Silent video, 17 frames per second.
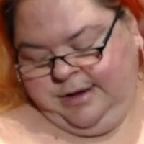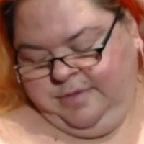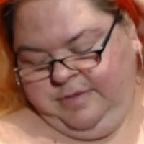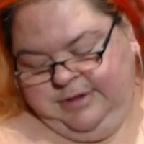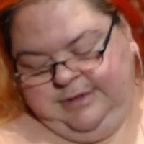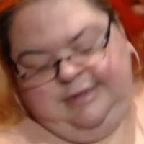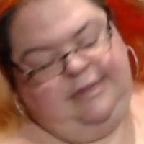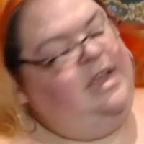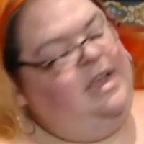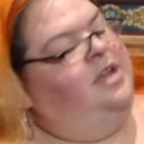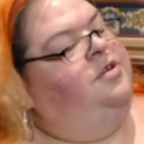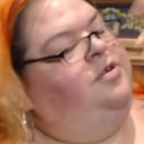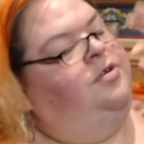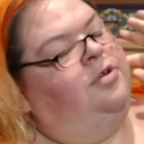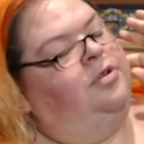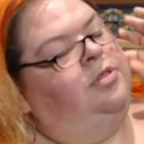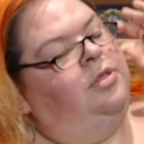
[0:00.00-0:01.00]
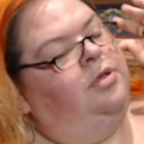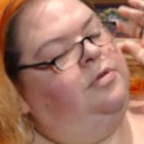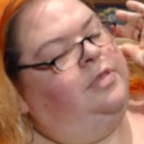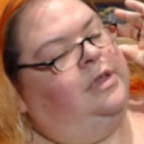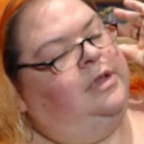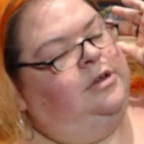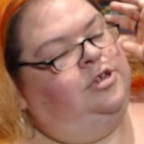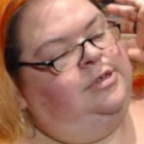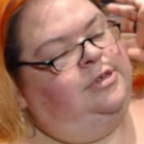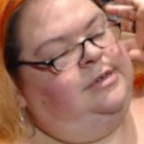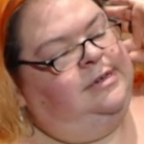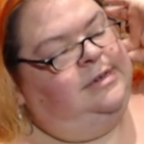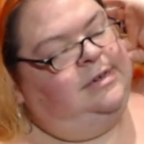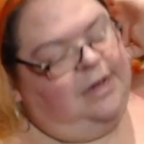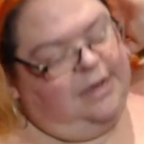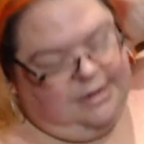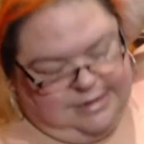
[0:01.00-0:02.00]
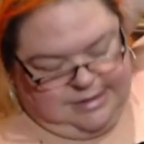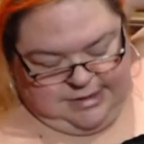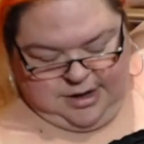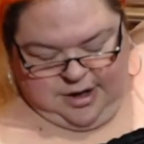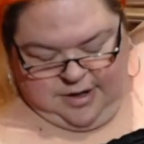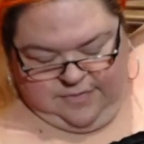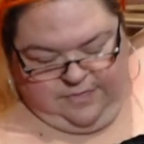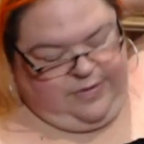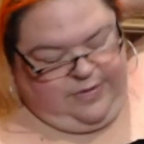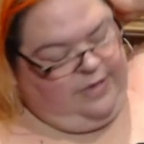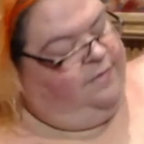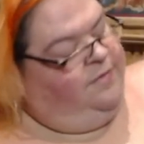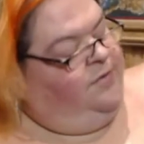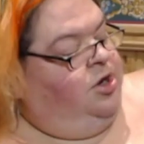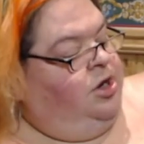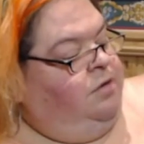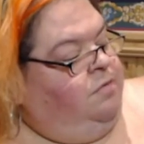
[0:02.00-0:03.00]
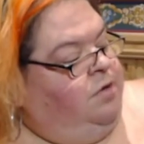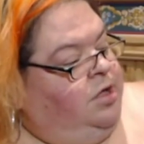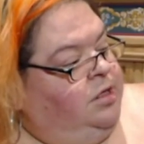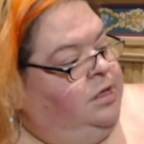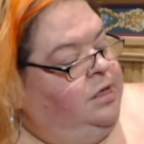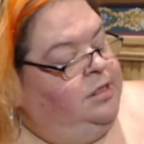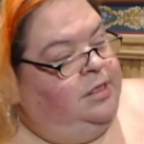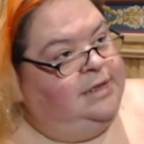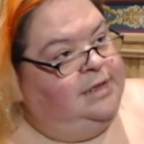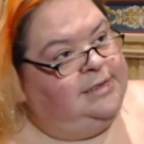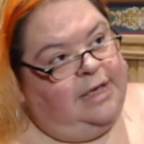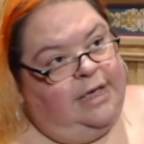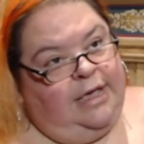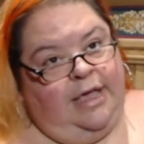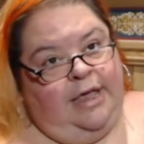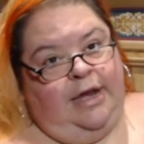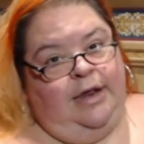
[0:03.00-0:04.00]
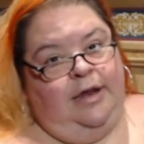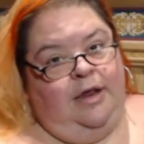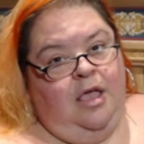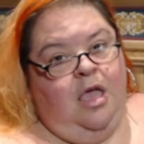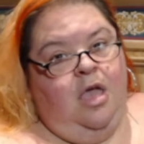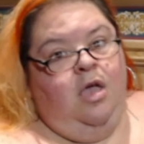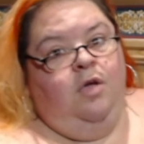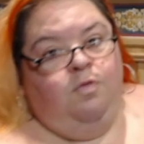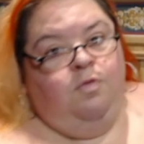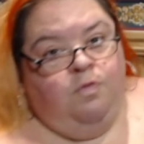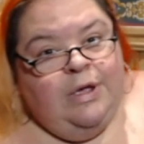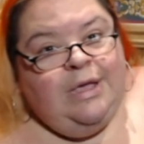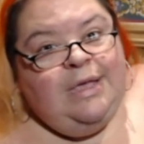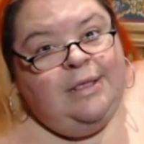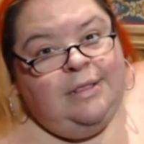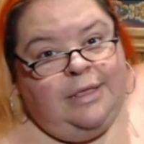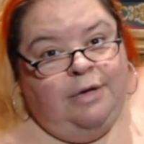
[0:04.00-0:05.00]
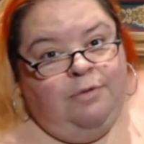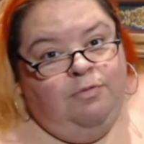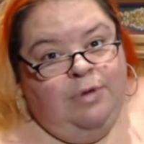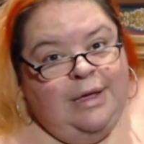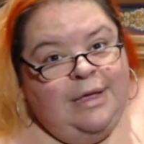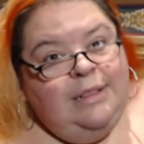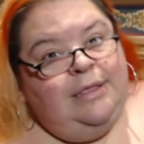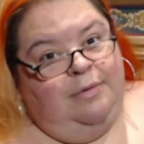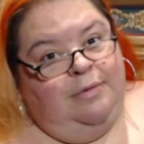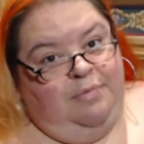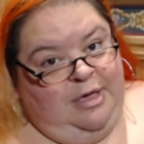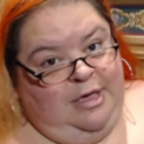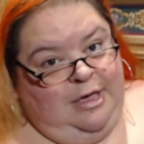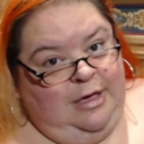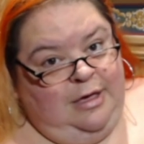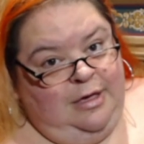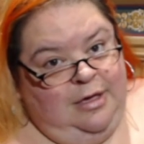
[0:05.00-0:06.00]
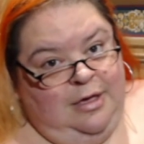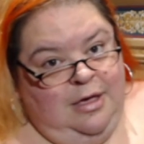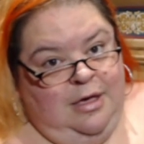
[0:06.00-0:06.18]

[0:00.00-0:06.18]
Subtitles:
standard clothing just does not fit very well unless I get it really, really big,